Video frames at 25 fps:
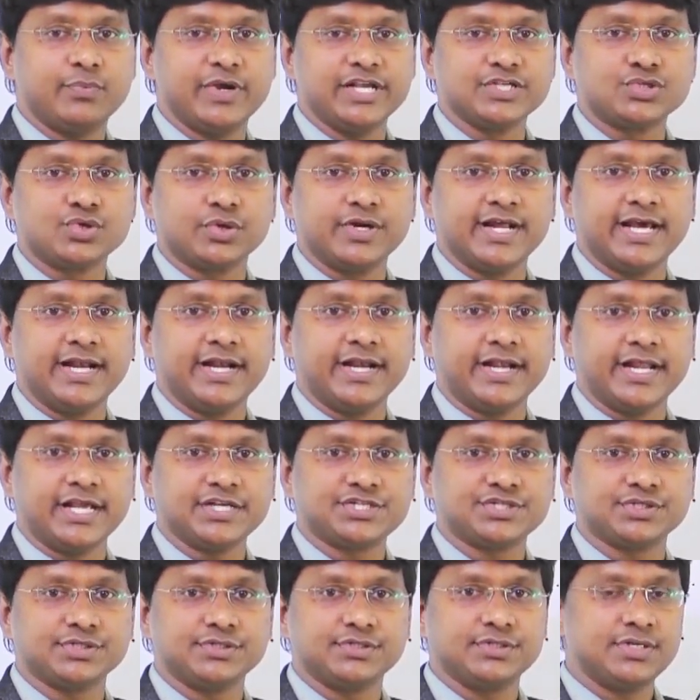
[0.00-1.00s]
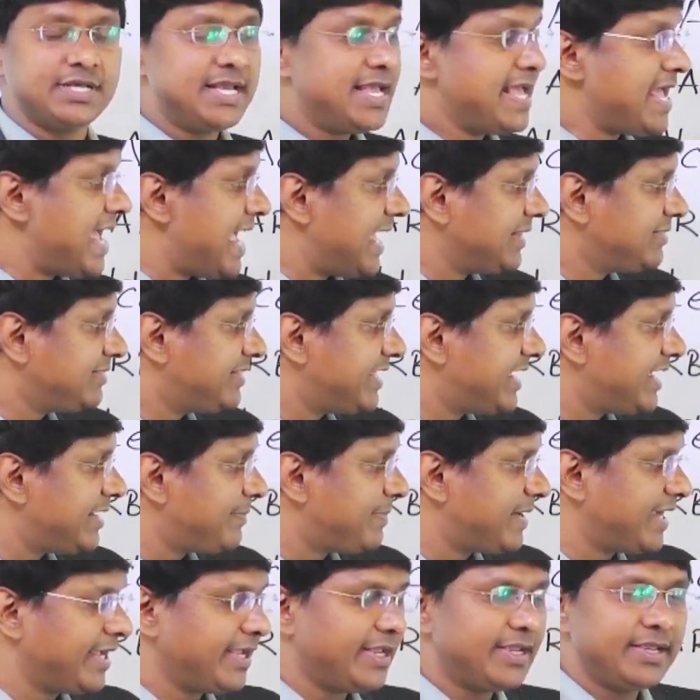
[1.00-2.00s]
vasodilatation, and
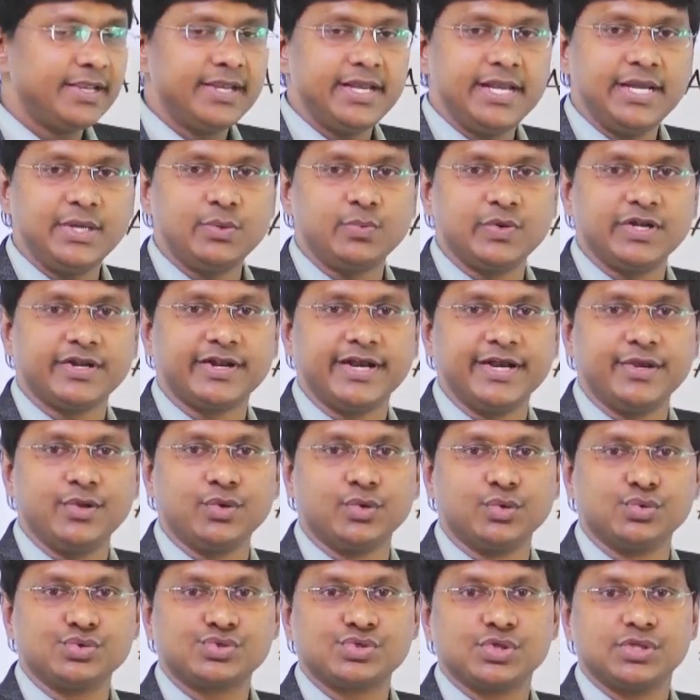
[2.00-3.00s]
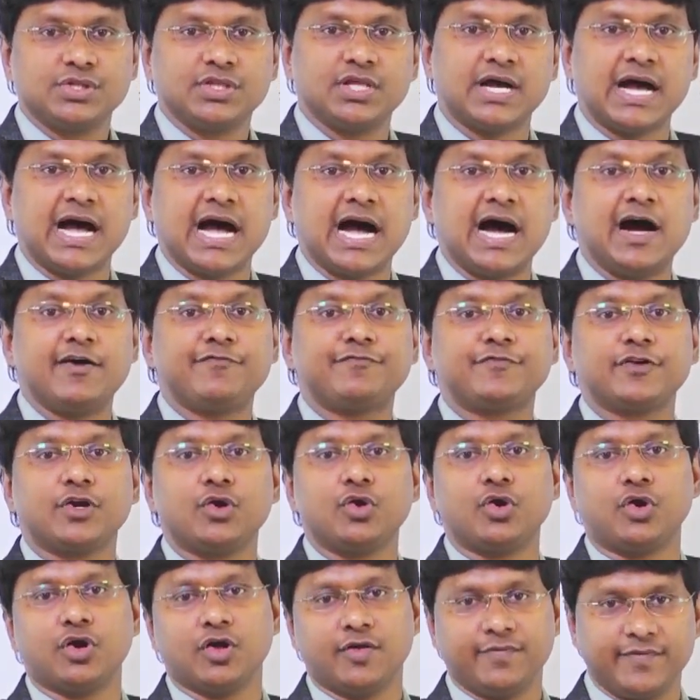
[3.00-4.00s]
thereby it will reduce the
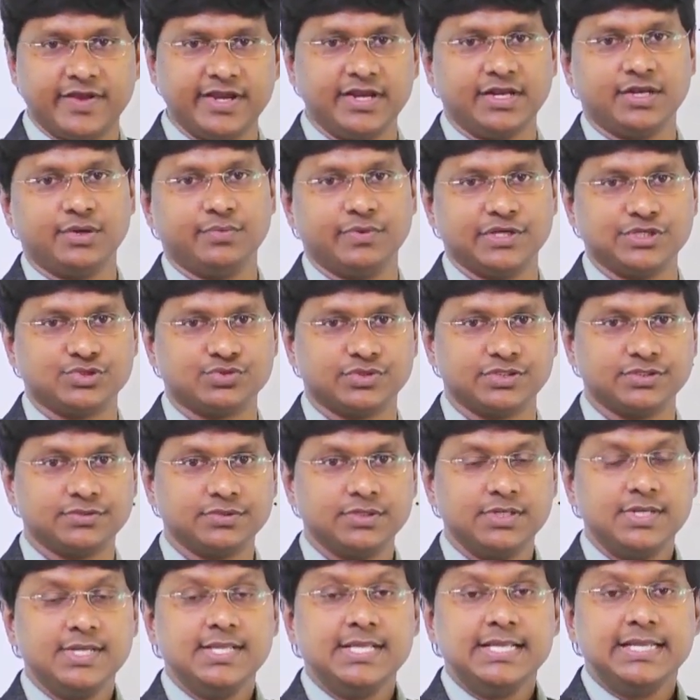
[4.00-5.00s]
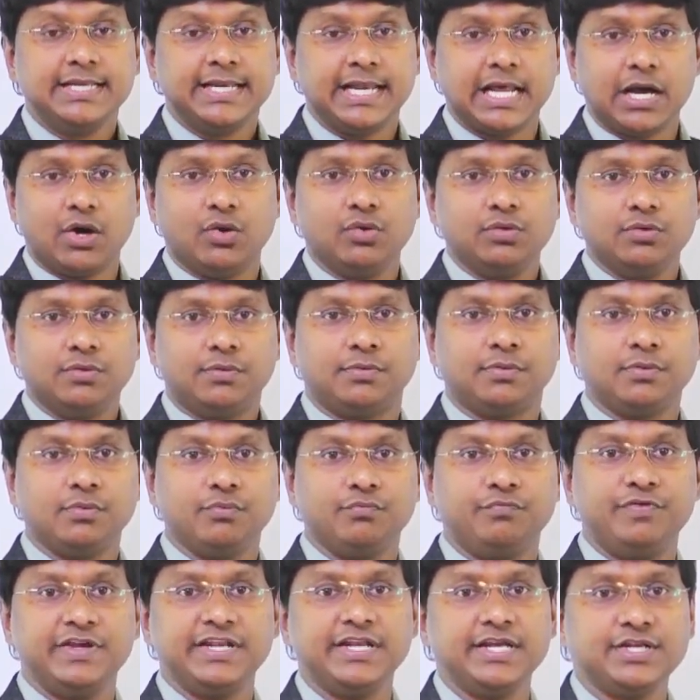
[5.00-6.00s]
afterload on the individual. Now
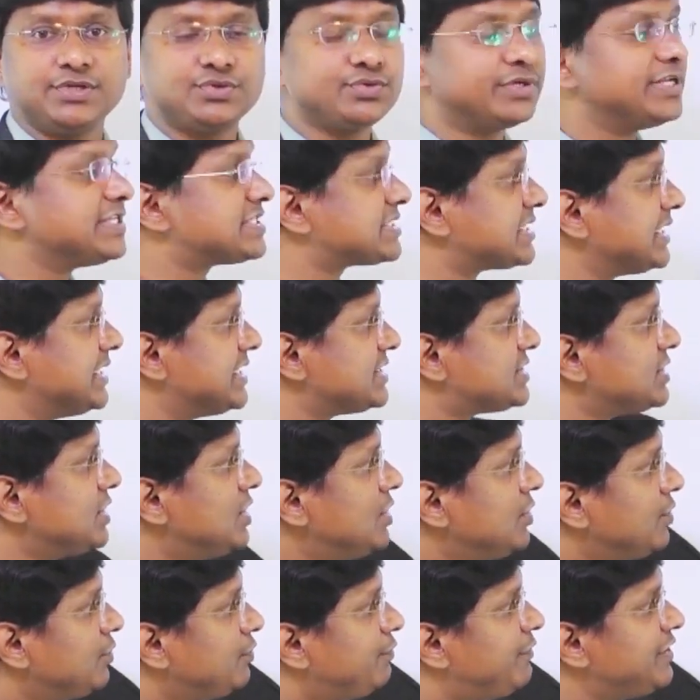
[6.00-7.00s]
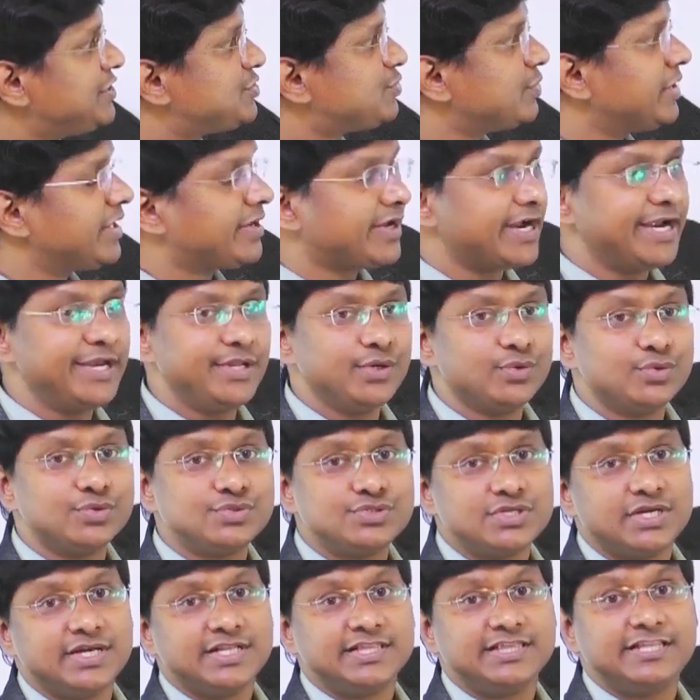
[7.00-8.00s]
we need to discuss which will
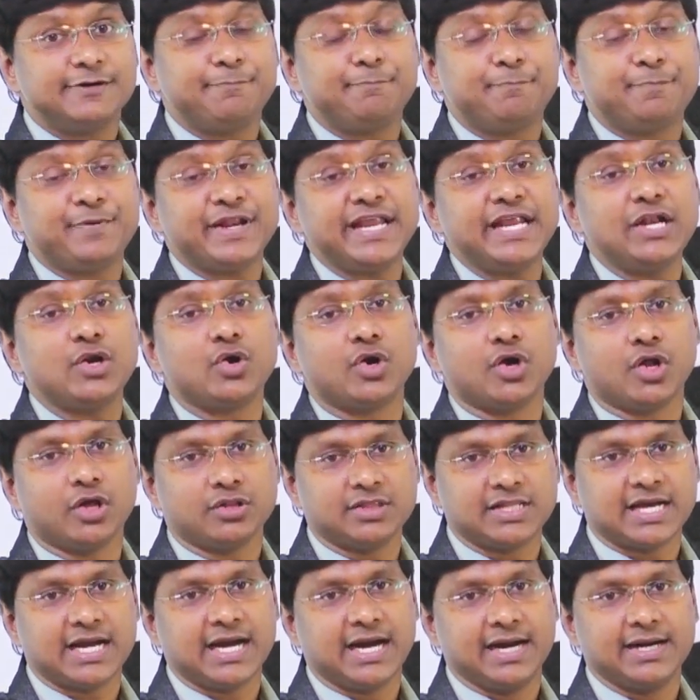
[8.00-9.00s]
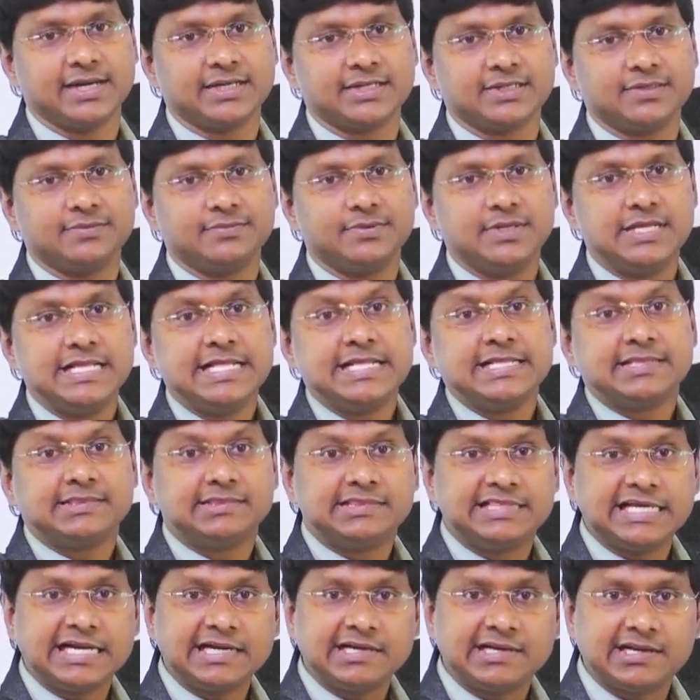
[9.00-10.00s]
reduce the preload on the heart.
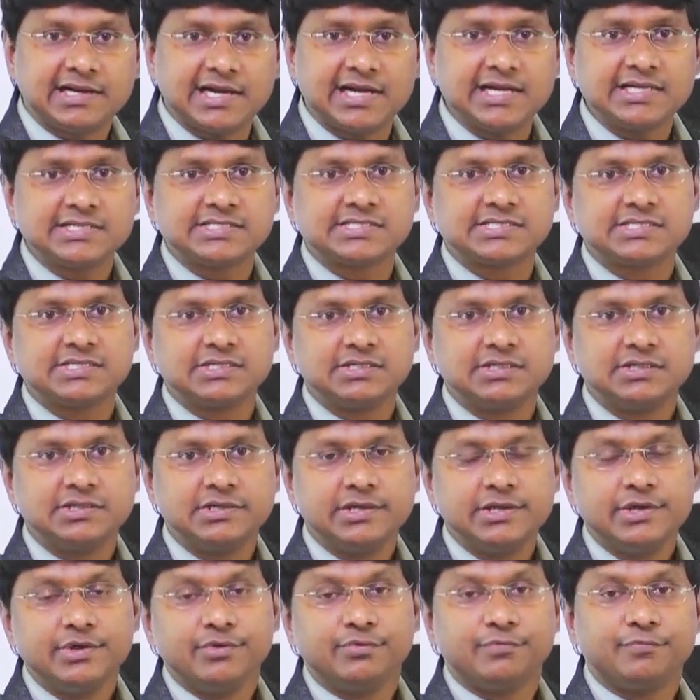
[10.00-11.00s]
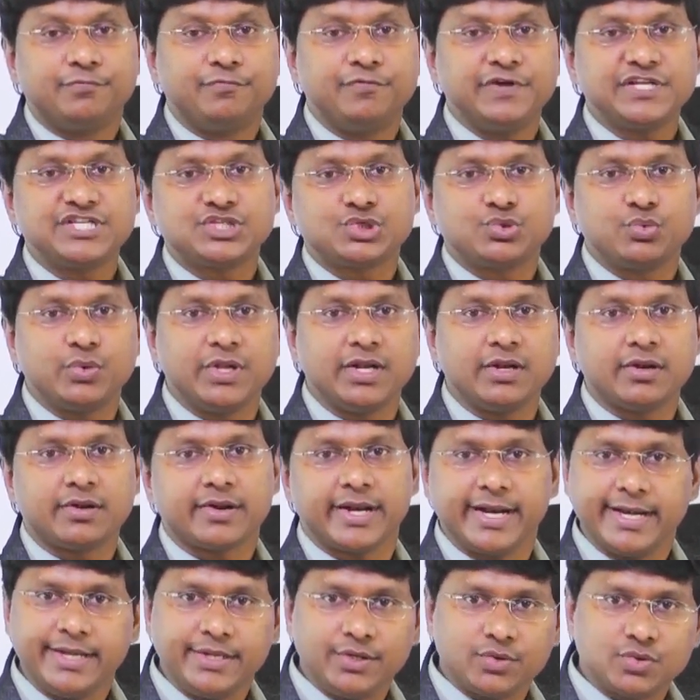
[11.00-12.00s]
The drugs which will
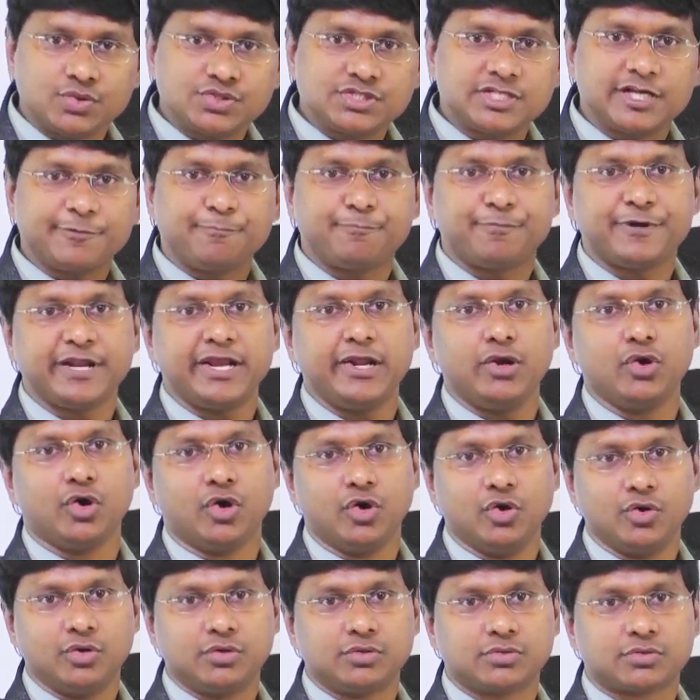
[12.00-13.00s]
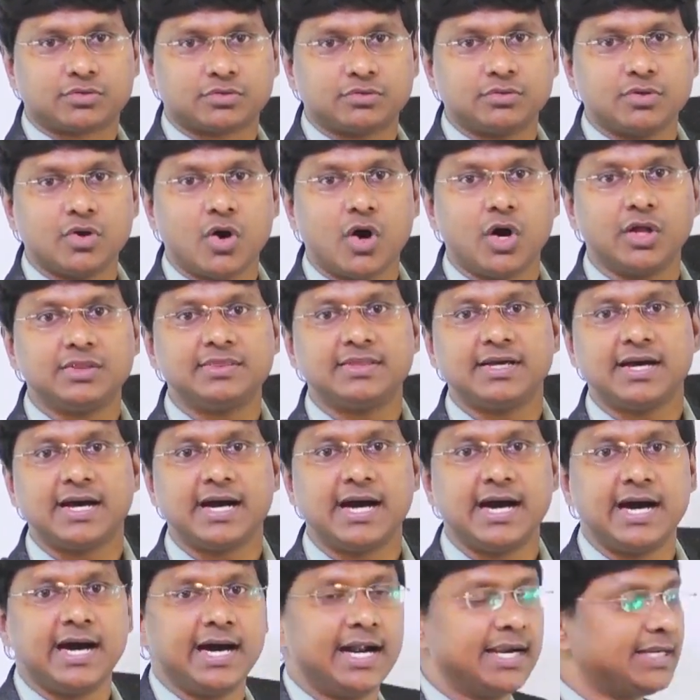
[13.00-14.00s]
reduce the preload on the
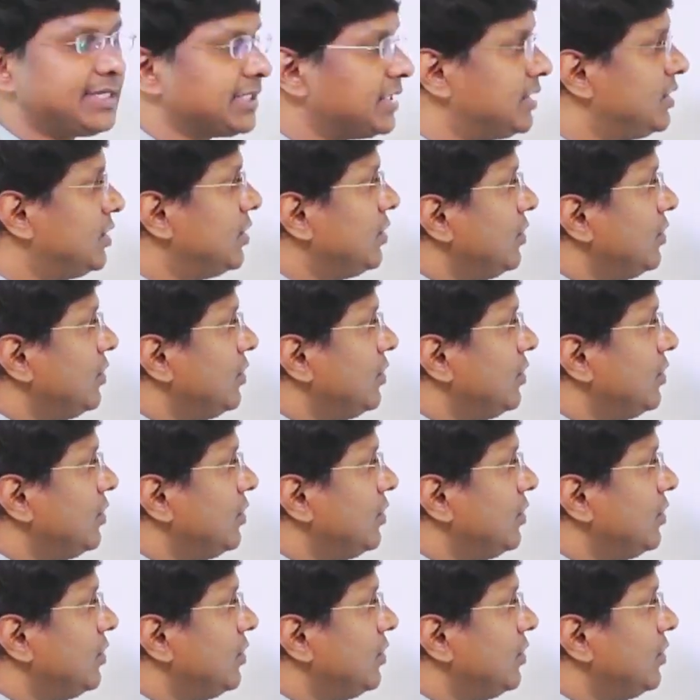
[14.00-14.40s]
heart